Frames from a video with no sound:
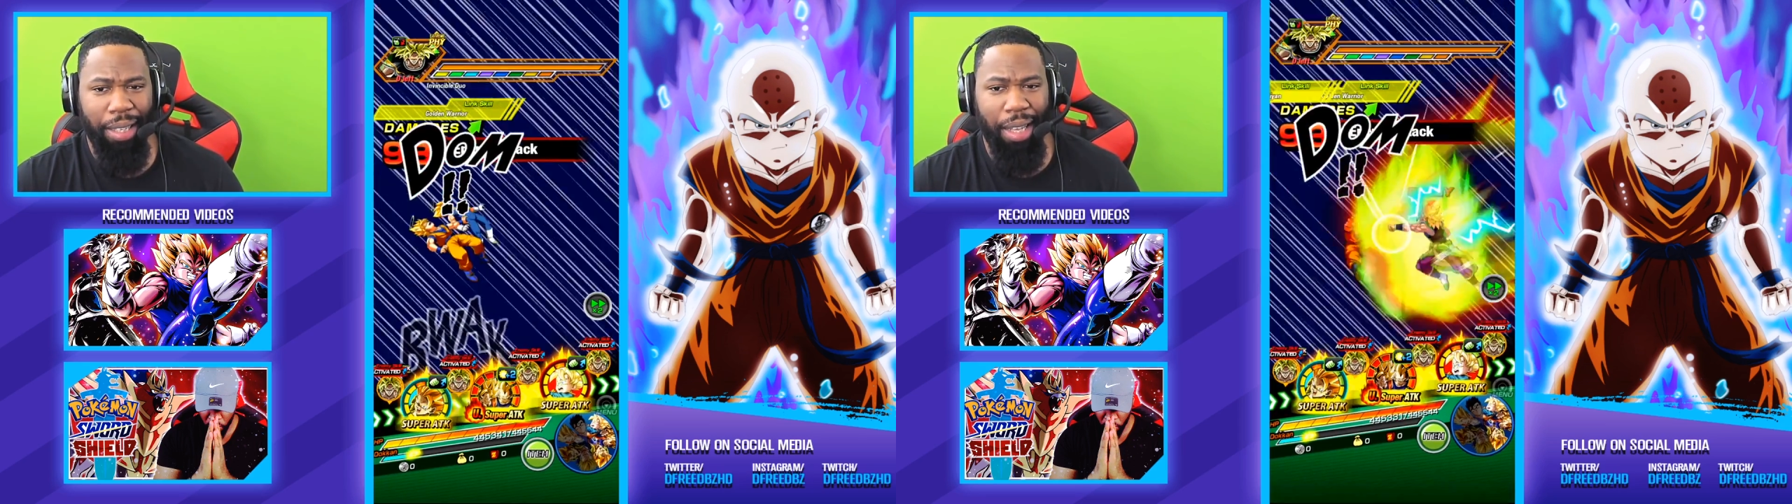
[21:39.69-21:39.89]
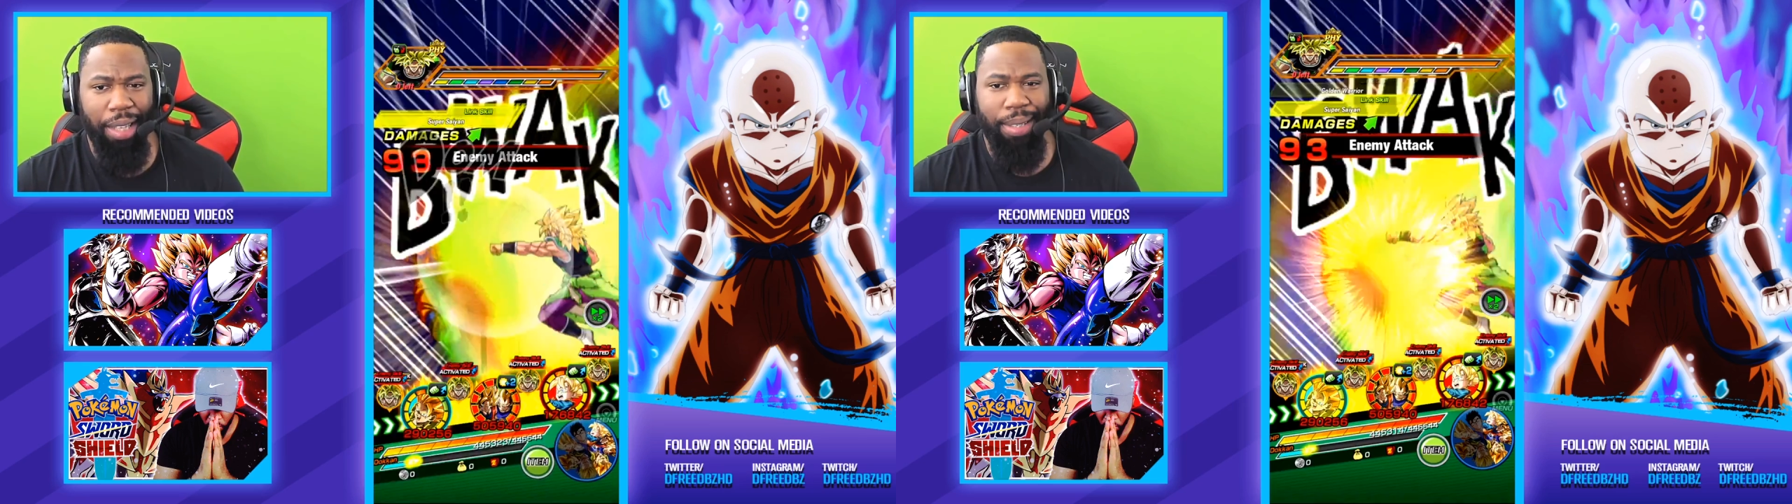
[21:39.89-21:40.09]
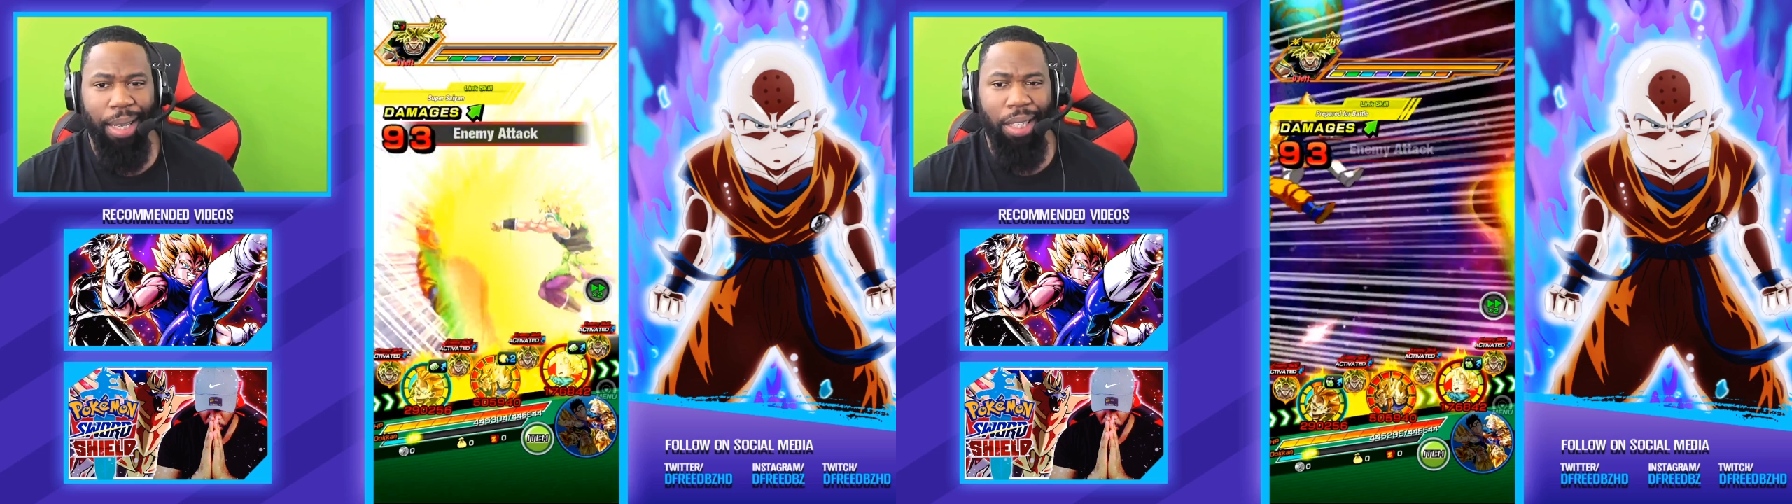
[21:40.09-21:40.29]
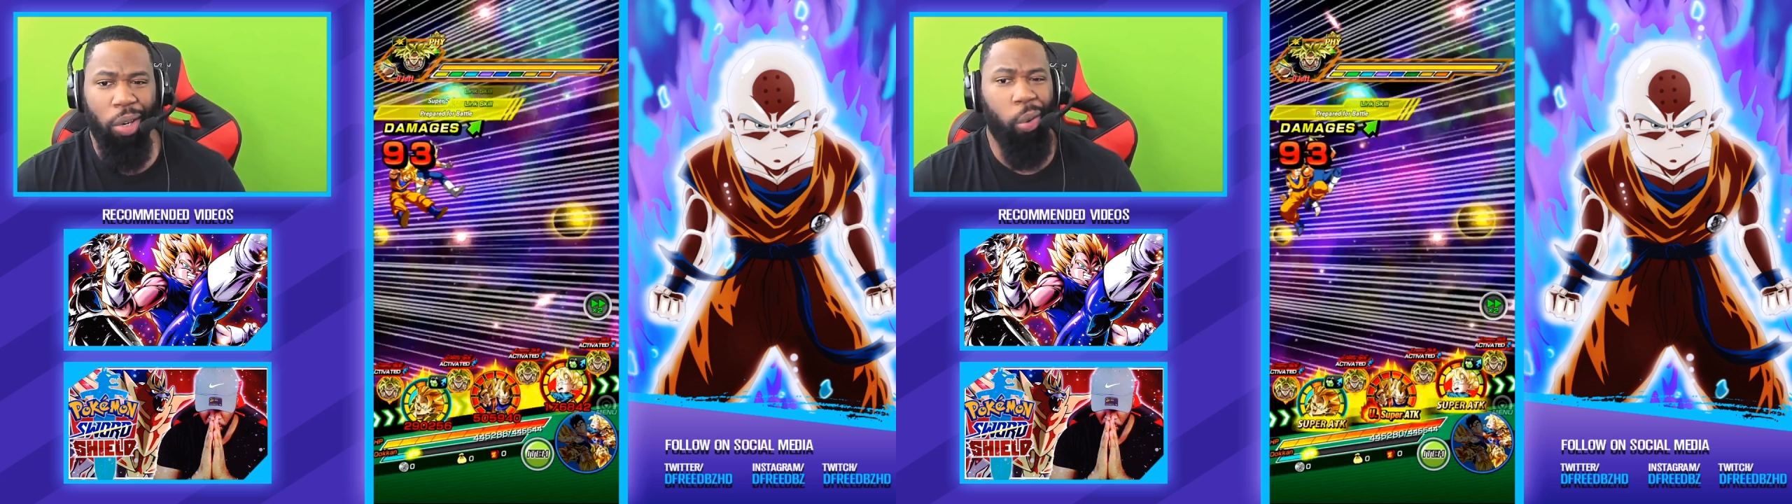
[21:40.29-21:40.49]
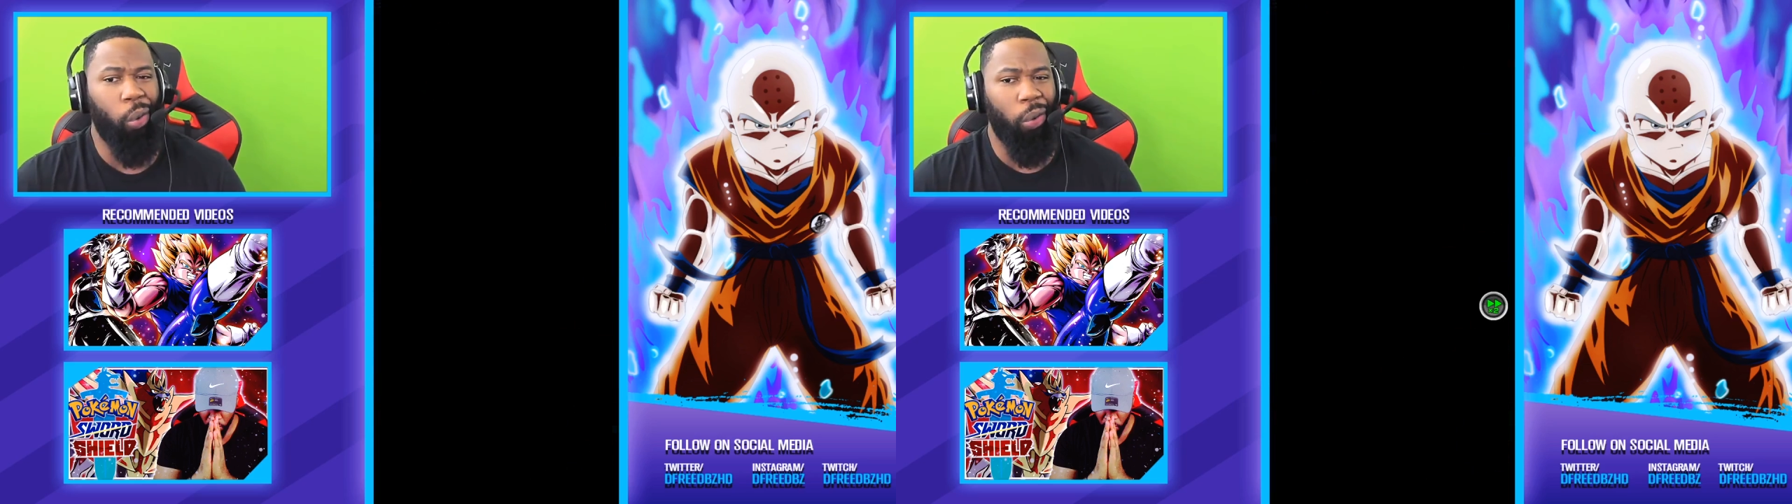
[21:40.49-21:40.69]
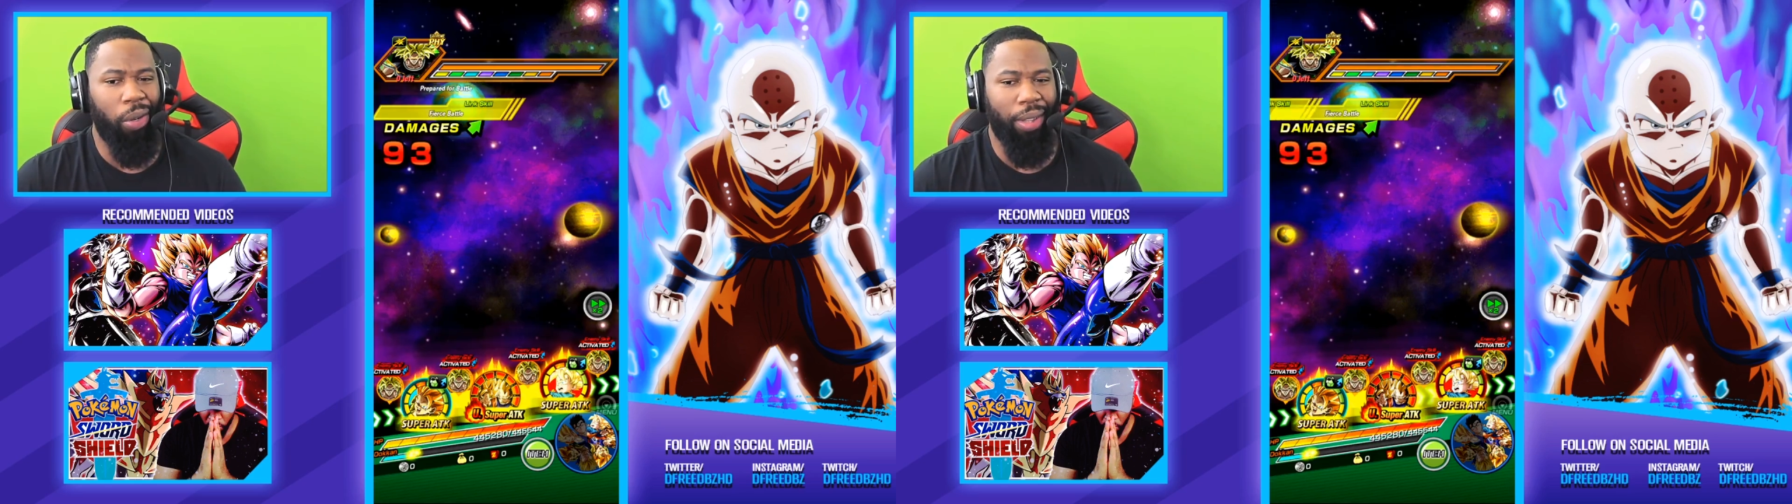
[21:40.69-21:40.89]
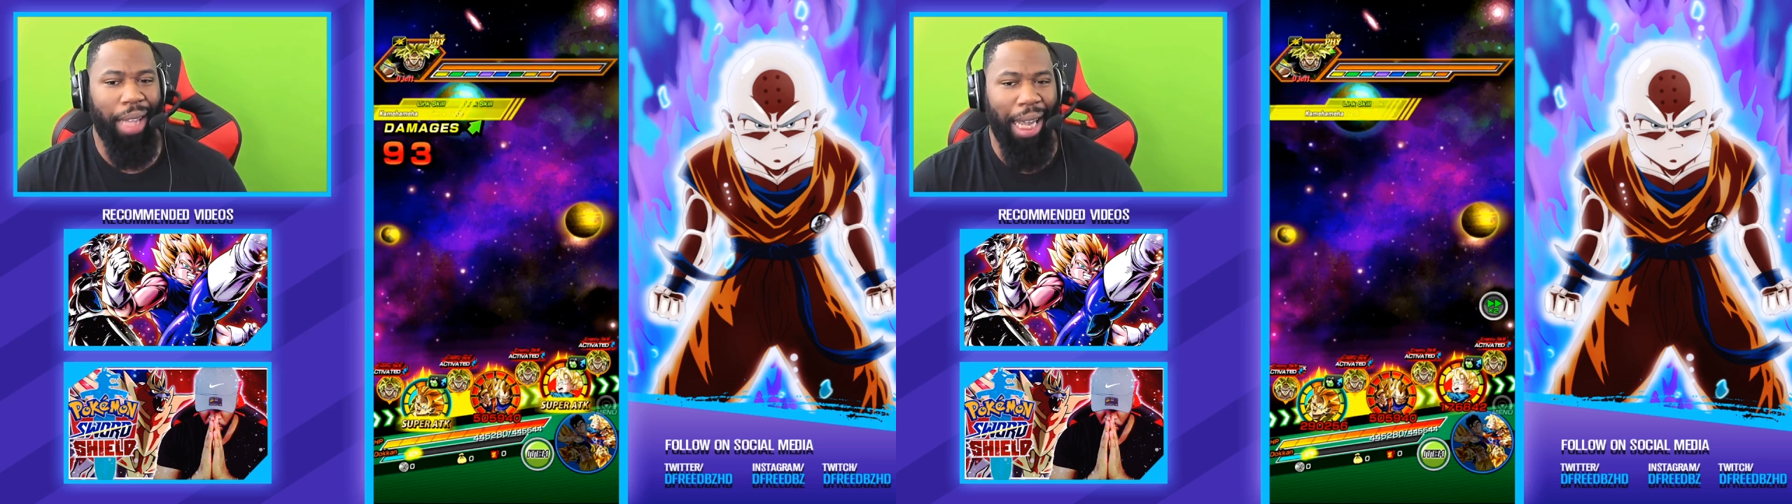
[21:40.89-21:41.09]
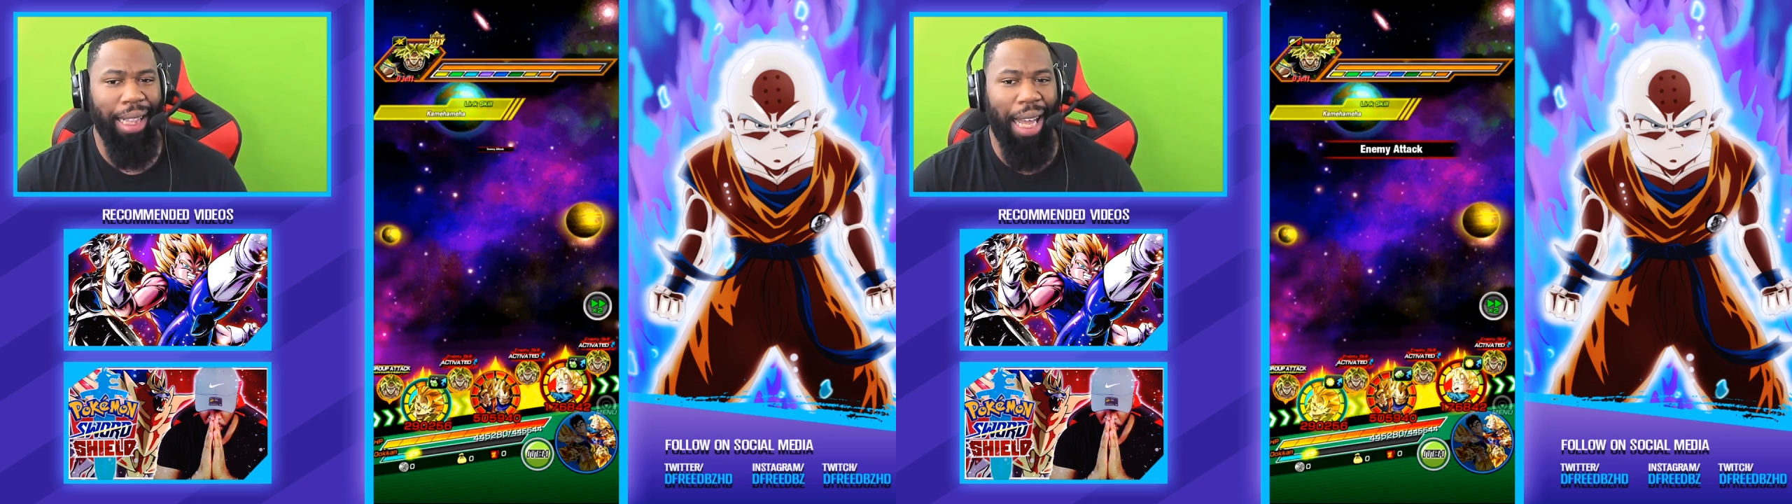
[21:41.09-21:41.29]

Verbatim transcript: it's it's a cool thing that